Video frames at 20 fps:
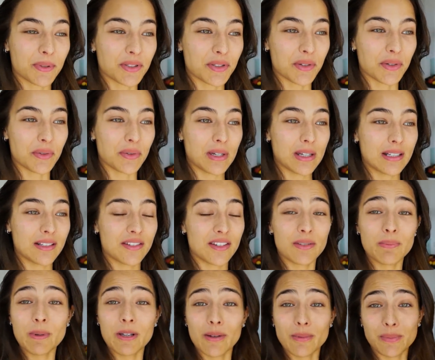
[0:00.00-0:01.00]
so it
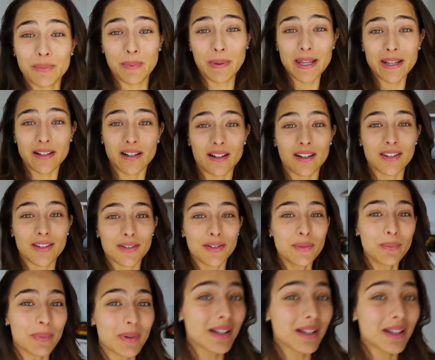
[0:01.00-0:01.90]
just becomes better, you know.